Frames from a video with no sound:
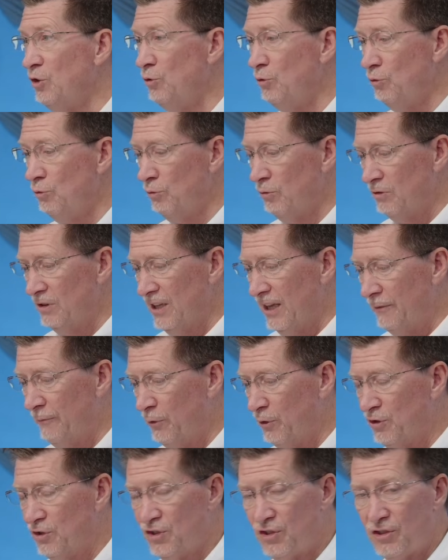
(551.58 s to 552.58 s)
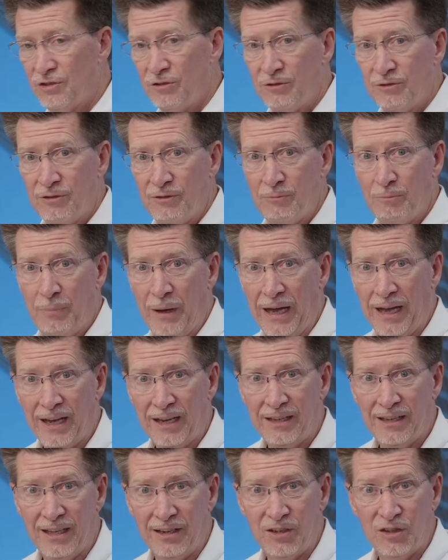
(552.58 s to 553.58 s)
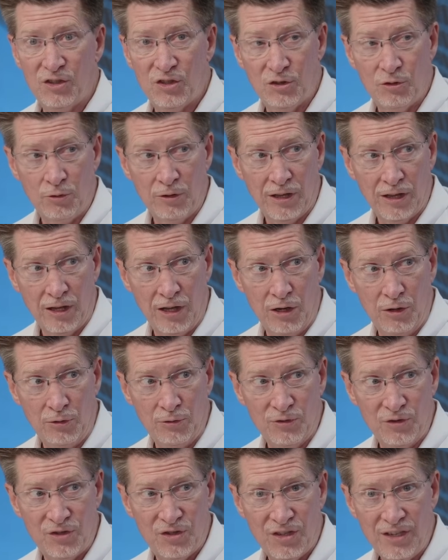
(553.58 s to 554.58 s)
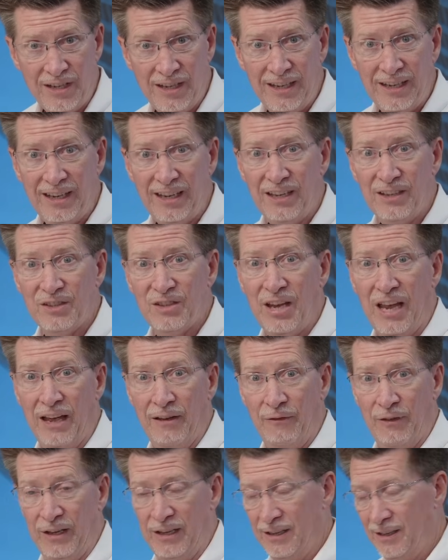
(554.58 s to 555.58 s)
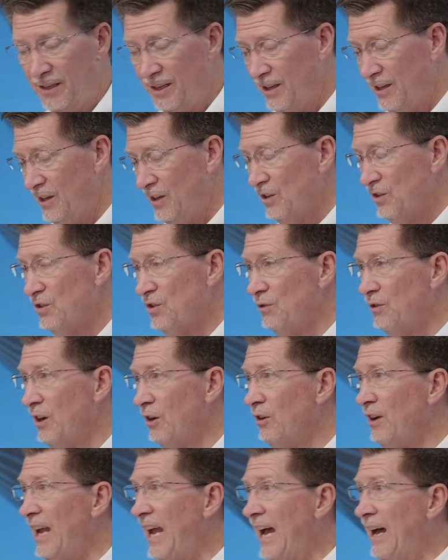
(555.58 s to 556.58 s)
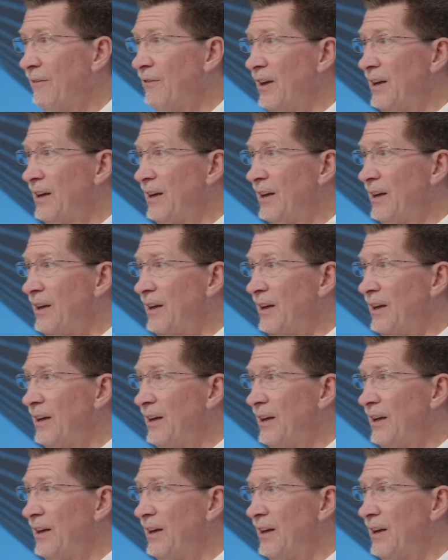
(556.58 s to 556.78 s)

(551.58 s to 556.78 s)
you leveraged by getting student loans is heavy. Yeah. So there you have